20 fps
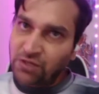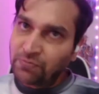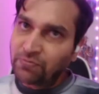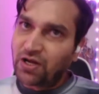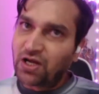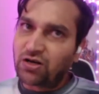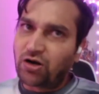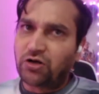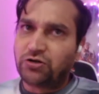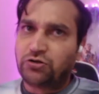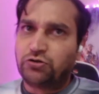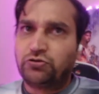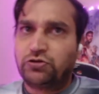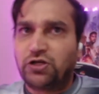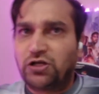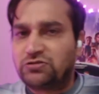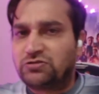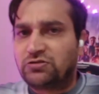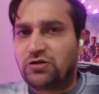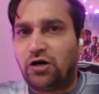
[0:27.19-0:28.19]
But I
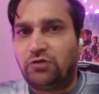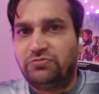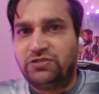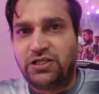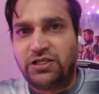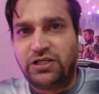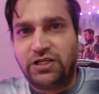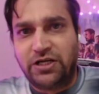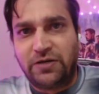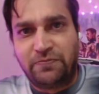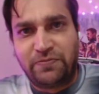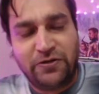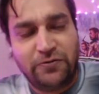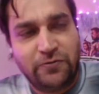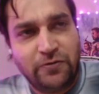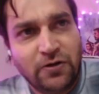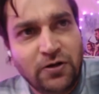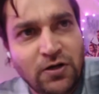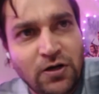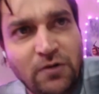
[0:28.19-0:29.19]
thought I'll start with Key and
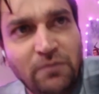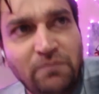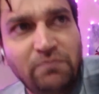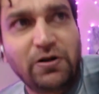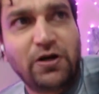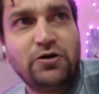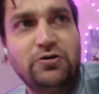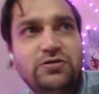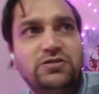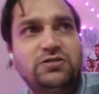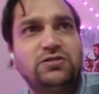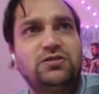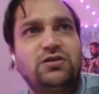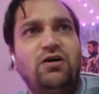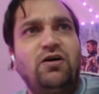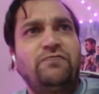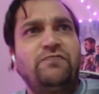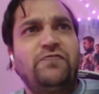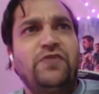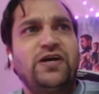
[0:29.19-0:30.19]
Peele because
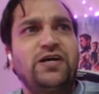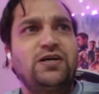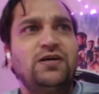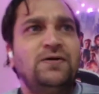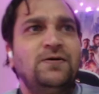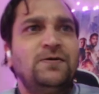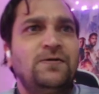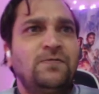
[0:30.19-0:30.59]
I think